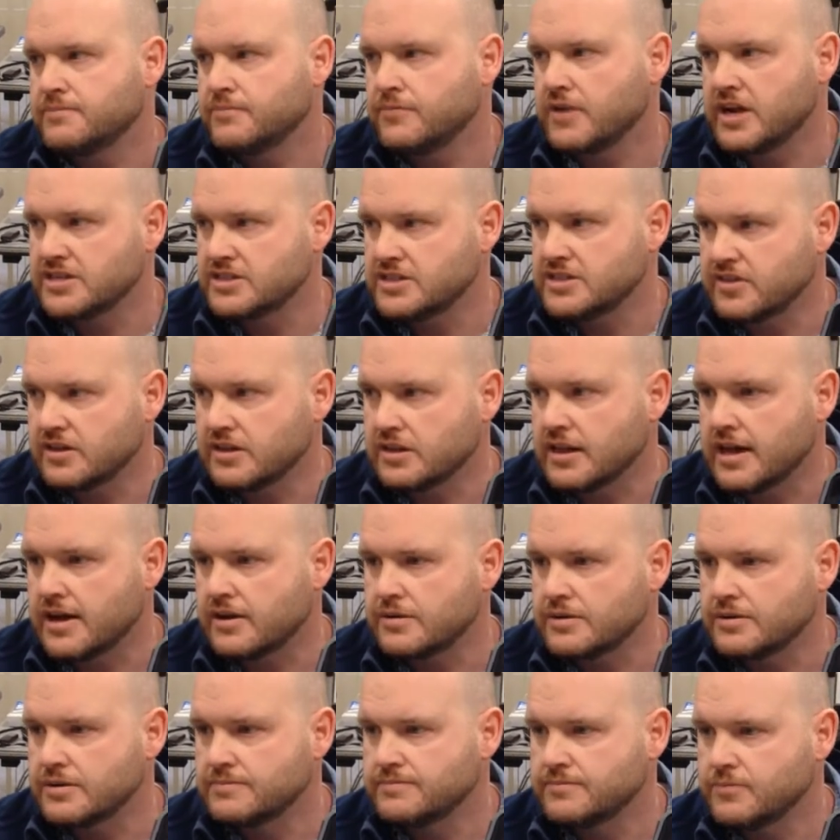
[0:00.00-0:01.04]
right to the cloud,
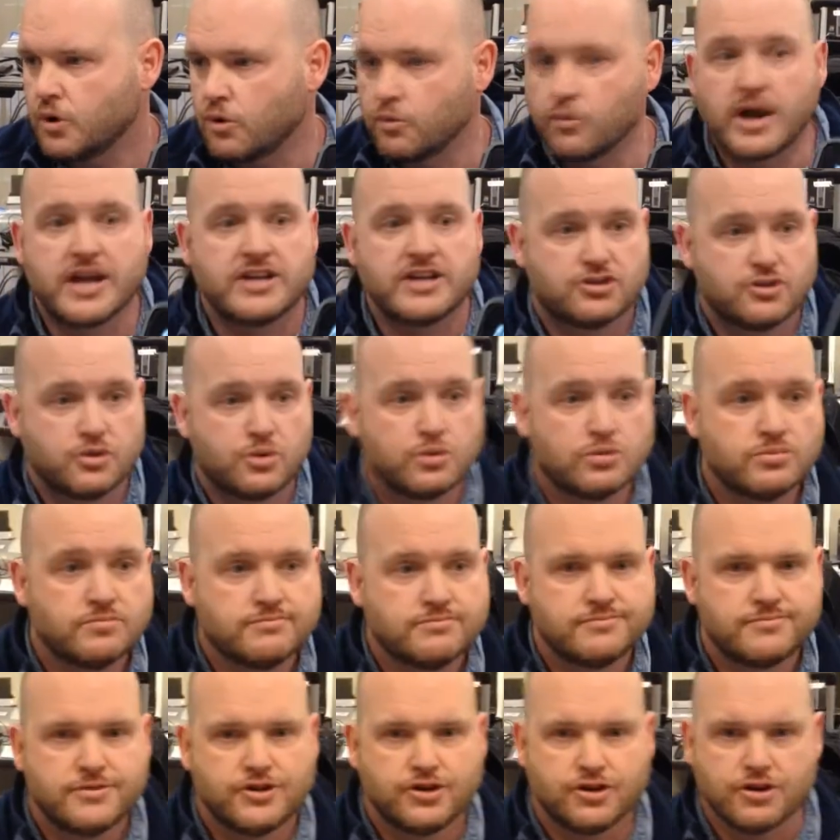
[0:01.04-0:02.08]
or right to
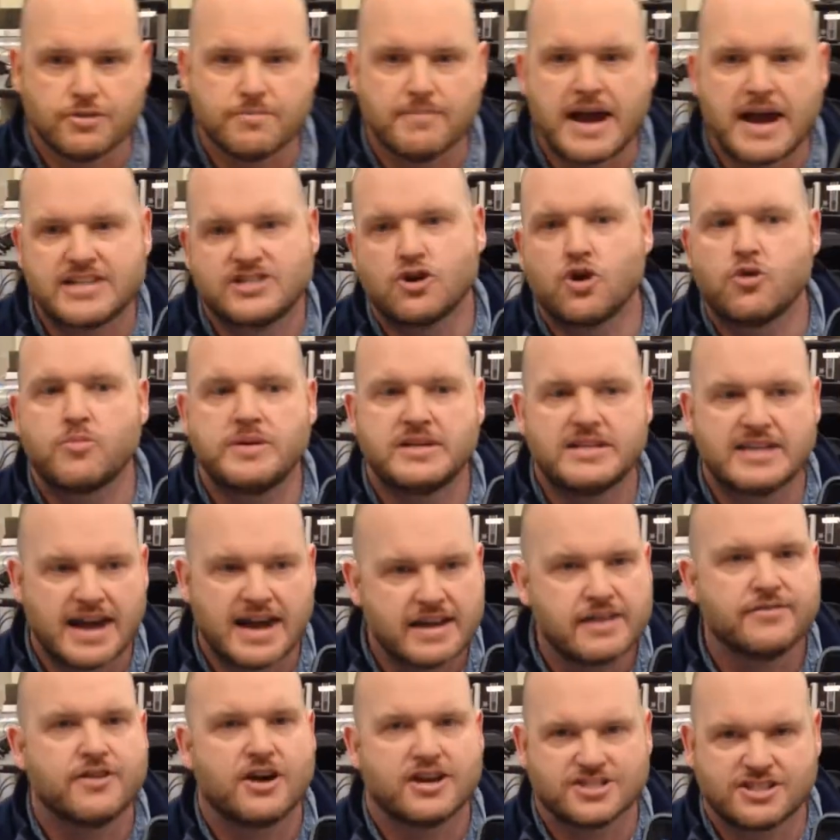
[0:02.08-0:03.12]
your My Tobii
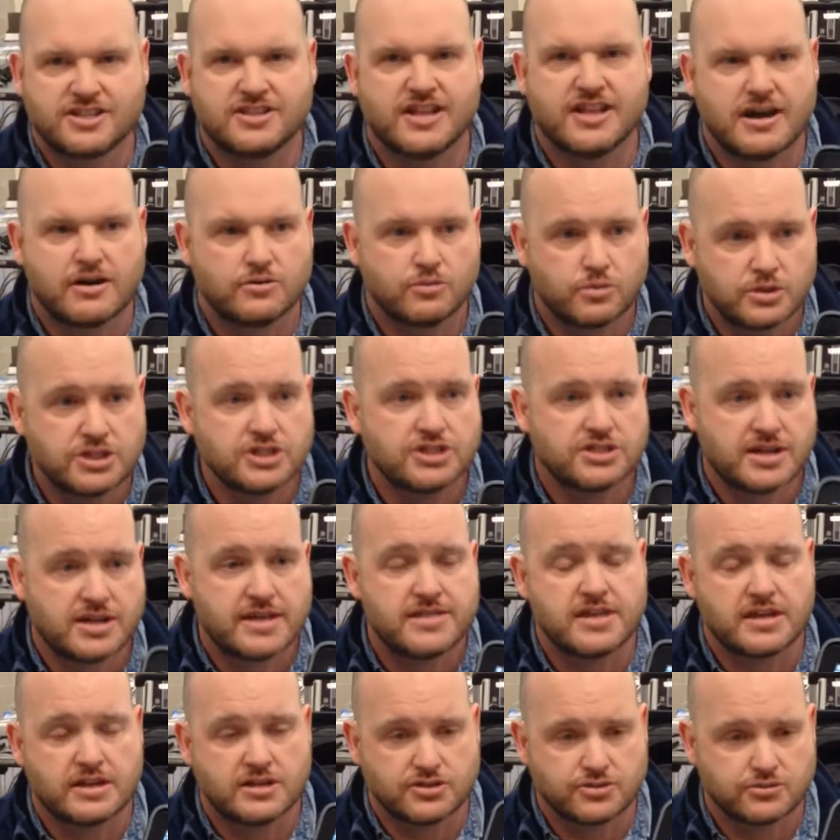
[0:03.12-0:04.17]
Dynavox cloud, which is, I
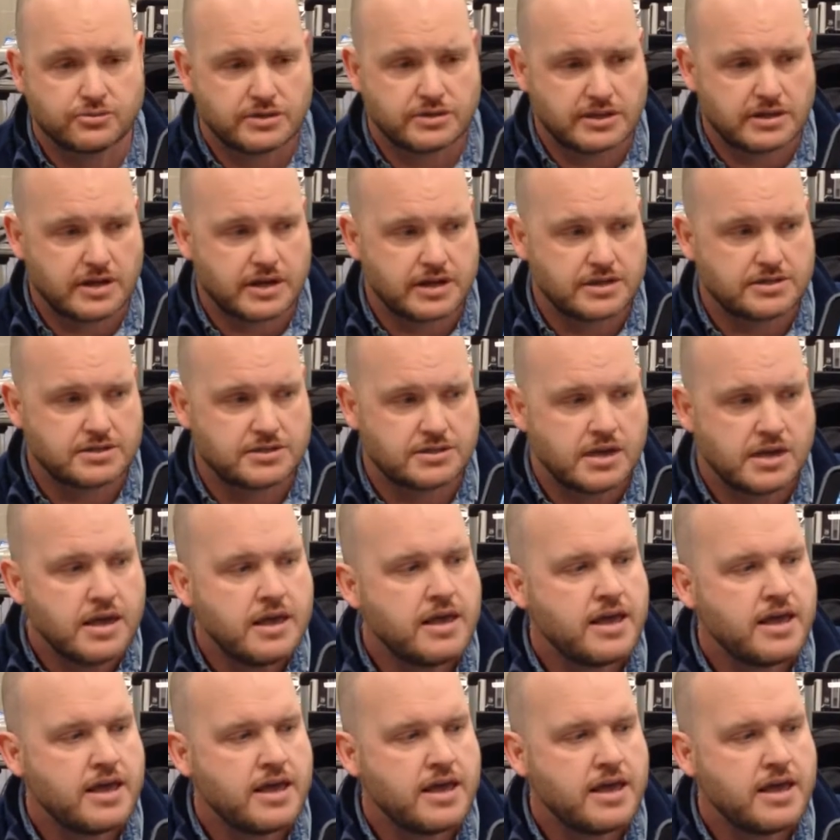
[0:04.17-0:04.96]
think, is really nice.